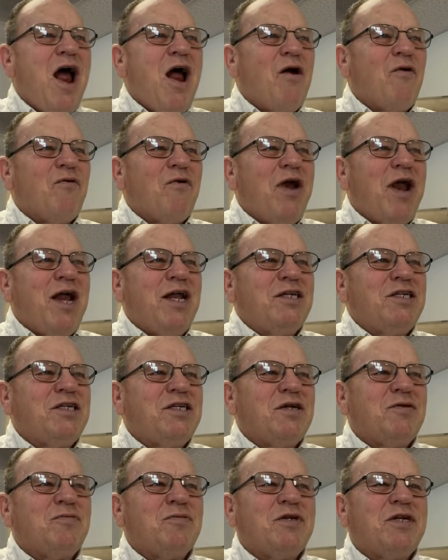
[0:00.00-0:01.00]
a
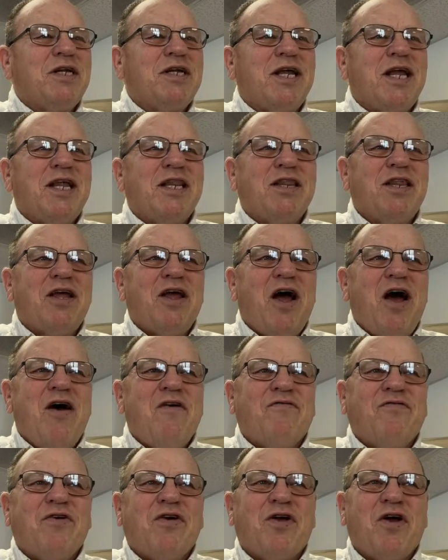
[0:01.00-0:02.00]
ransom to get the
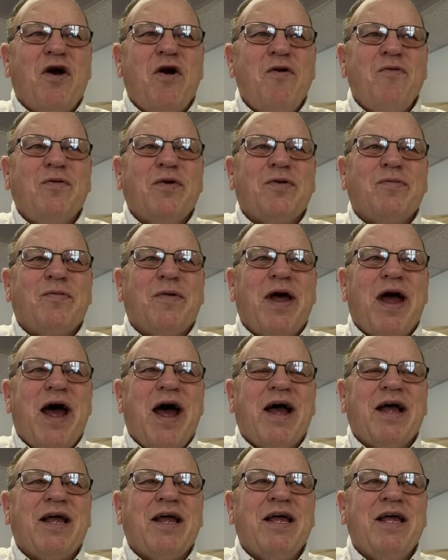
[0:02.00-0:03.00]
Afikomen
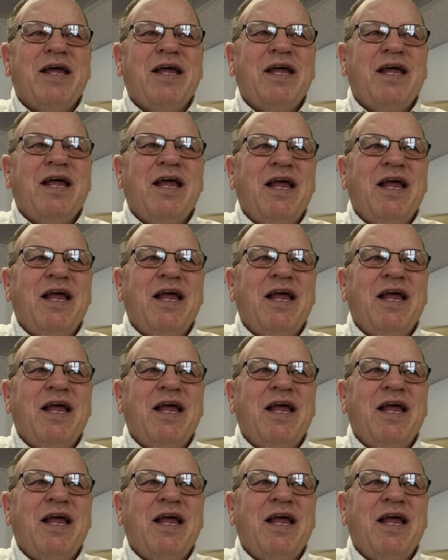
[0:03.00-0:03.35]
back